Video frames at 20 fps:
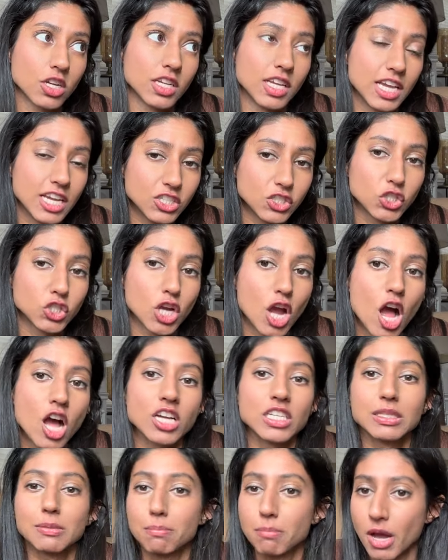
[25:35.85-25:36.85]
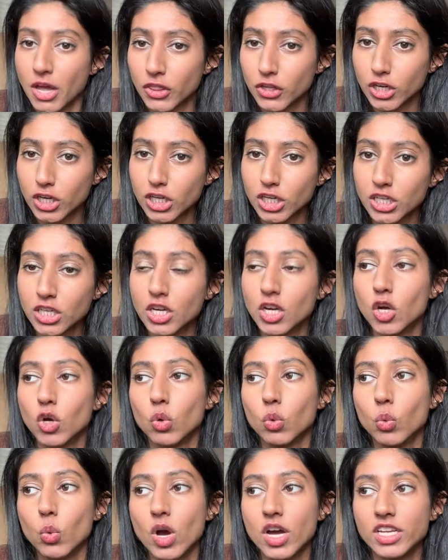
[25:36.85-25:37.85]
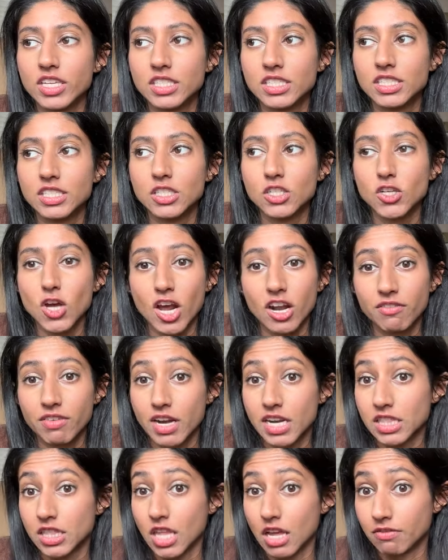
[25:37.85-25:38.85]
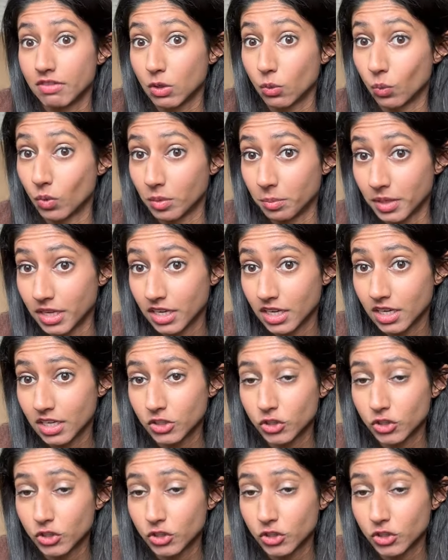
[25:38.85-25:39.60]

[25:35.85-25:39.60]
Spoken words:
Hitchcock's mother was not a very loving woman.